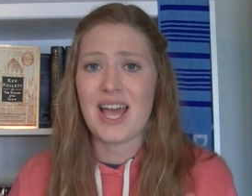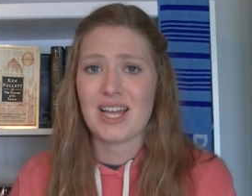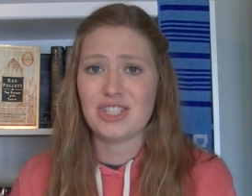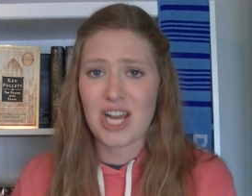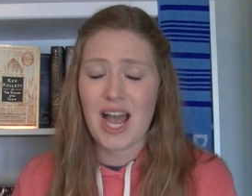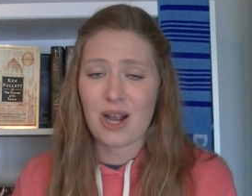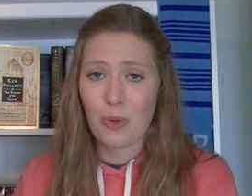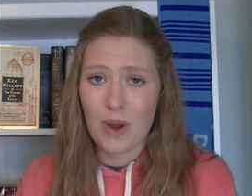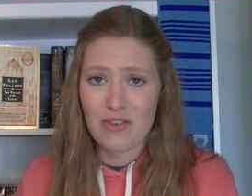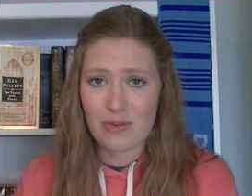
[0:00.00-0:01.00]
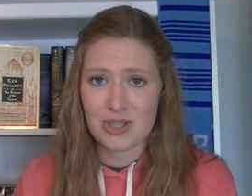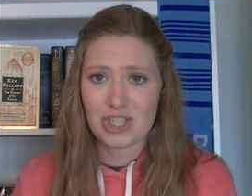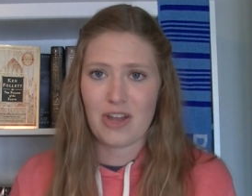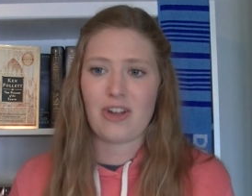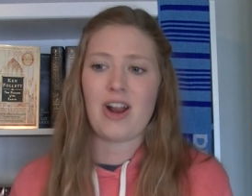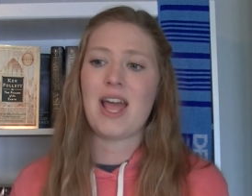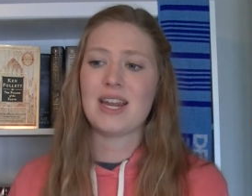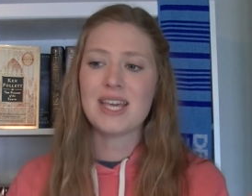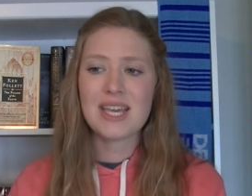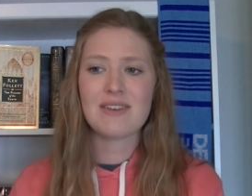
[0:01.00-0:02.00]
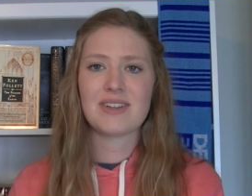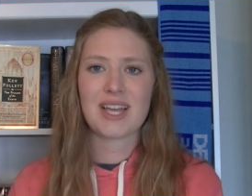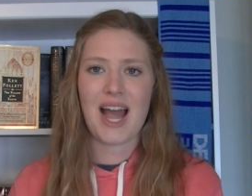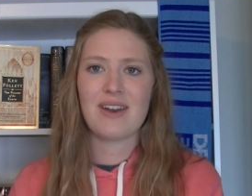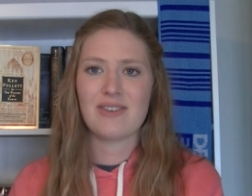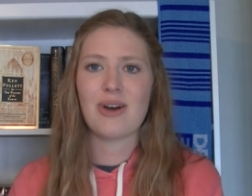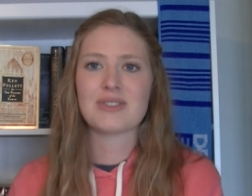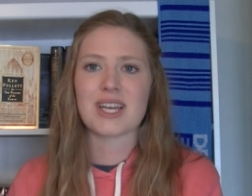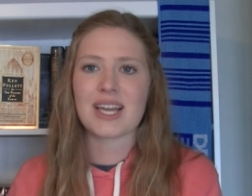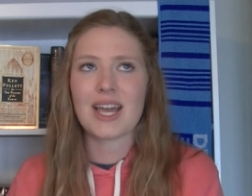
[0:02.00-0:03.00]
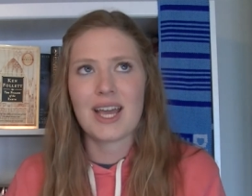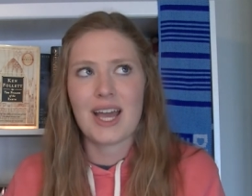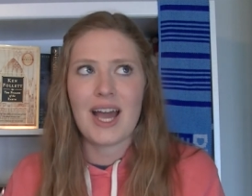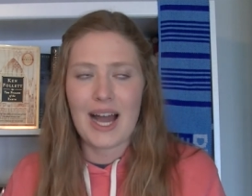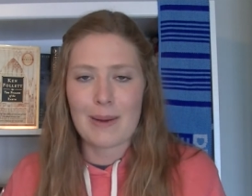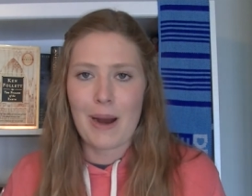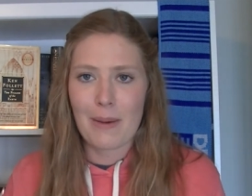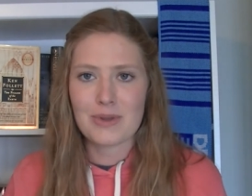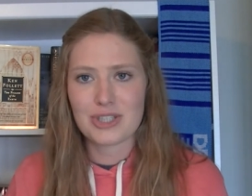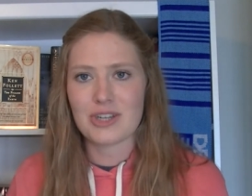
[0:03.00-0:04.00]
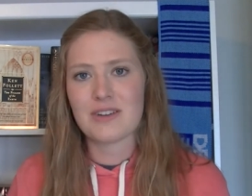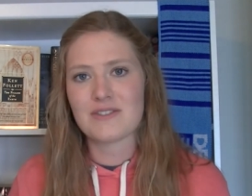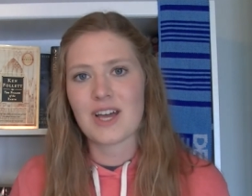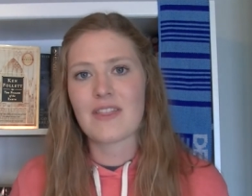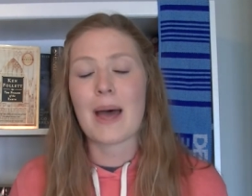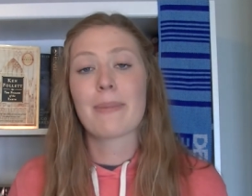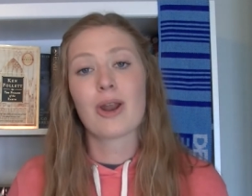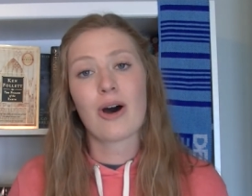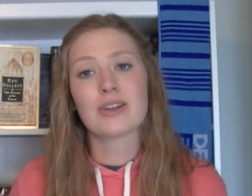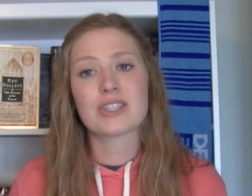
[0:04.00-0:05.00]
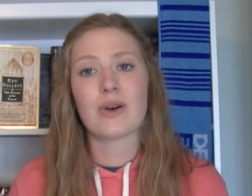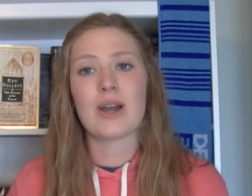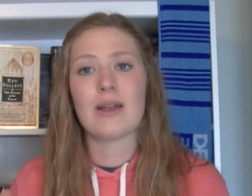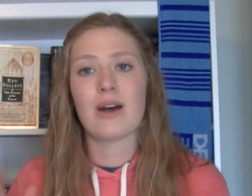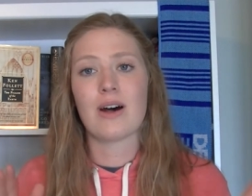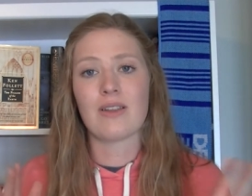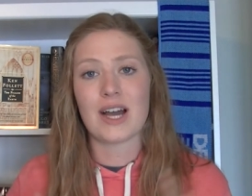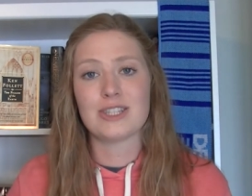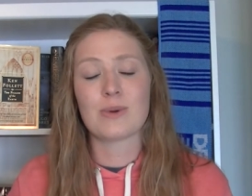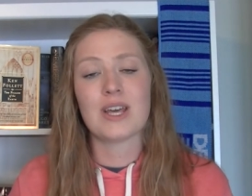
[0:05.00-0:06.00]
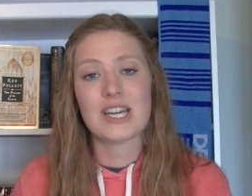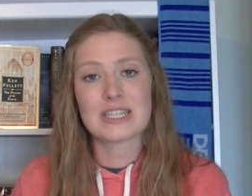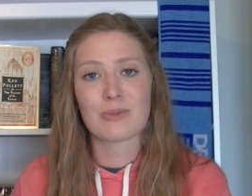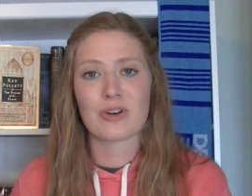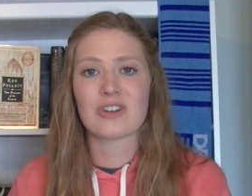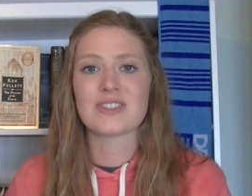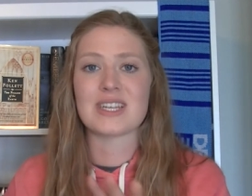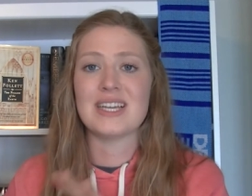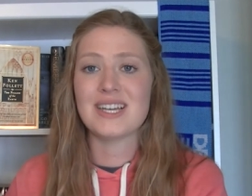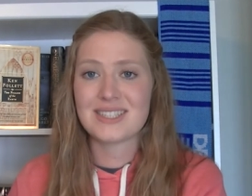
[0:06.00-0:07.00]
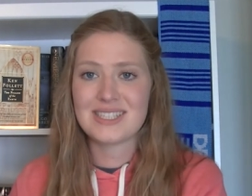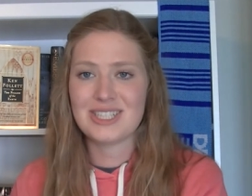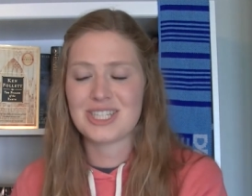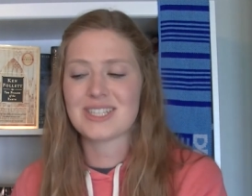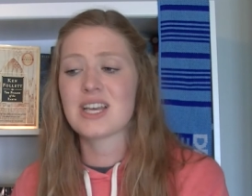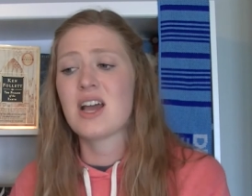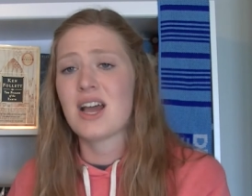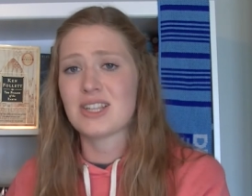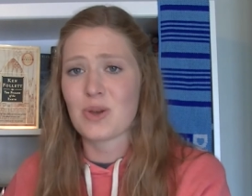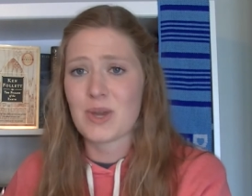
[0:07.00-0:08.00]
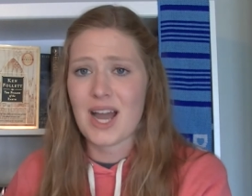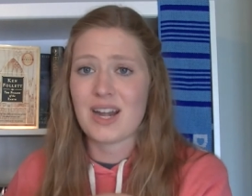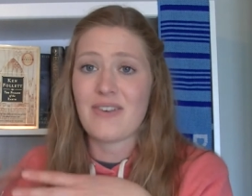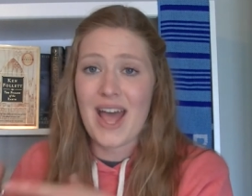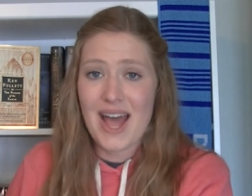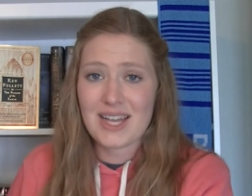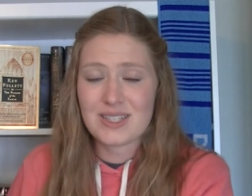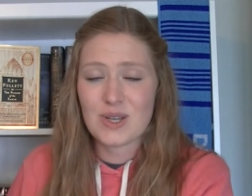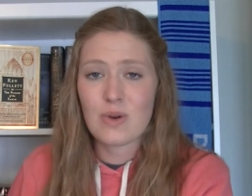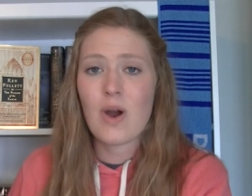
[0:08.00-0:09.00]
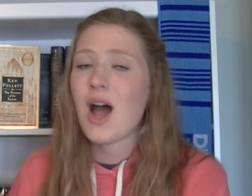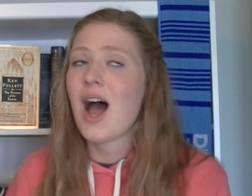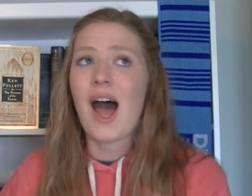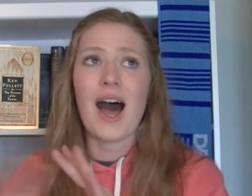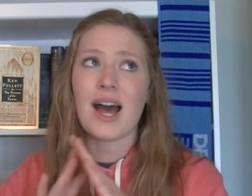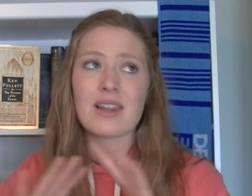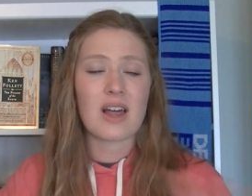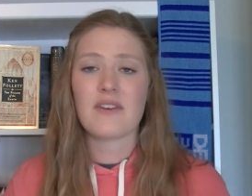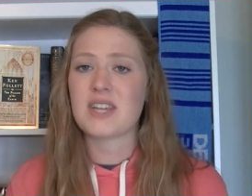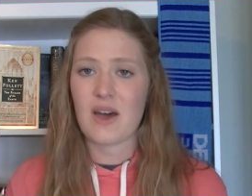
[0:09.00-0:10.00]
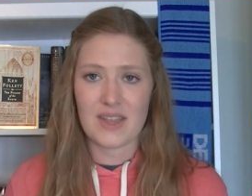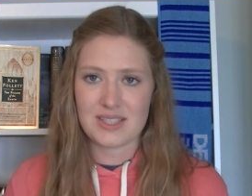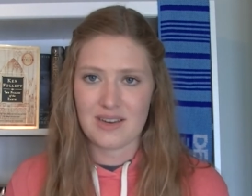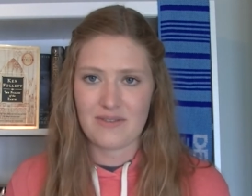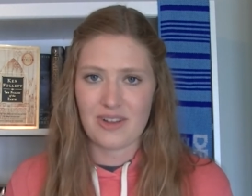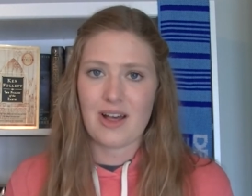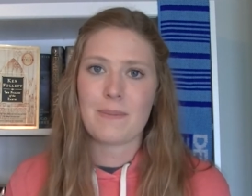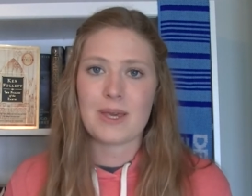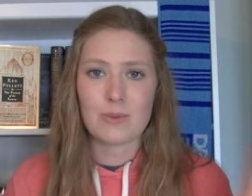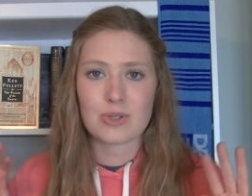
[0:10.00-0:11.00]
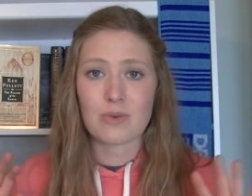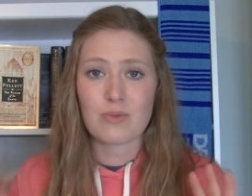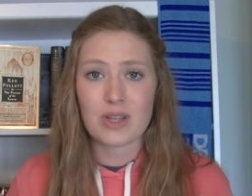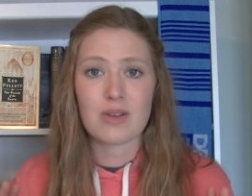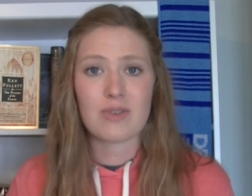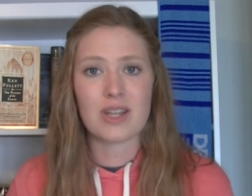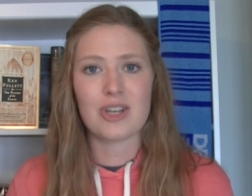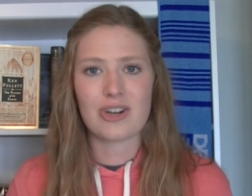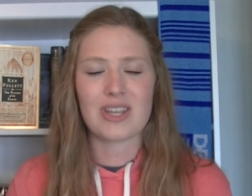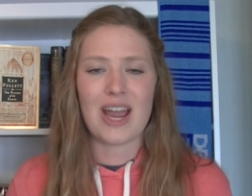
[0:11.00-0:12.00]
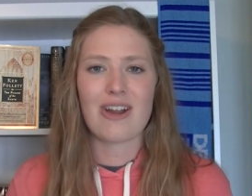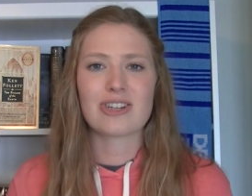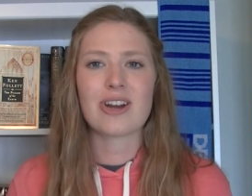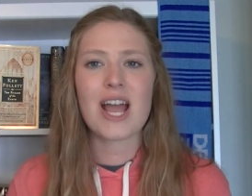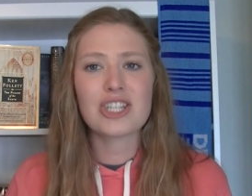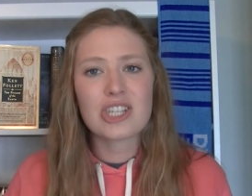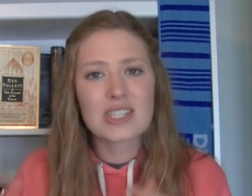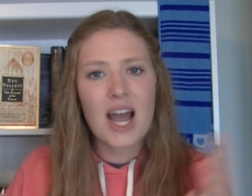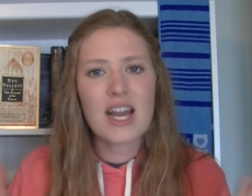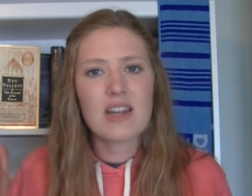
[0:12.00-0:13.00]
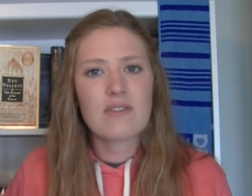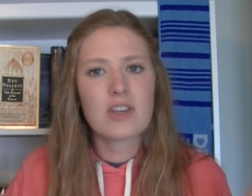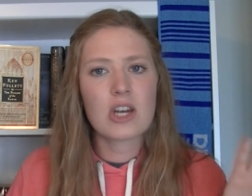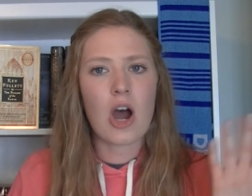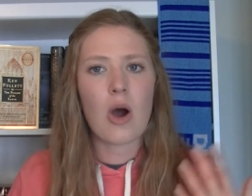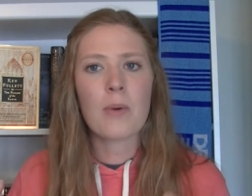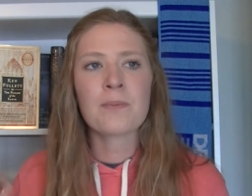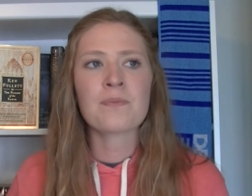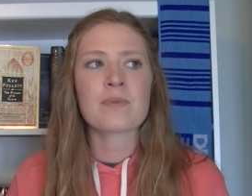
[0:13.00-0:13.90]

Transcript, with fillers: and Jack away from each other, and he even kind of knows, like, I probably shouldn't have done that, but also it aligns with his morals and his teachings, and so he kind of had to. I loved how they did Philip. He was a really, really good character and just kind of, you know,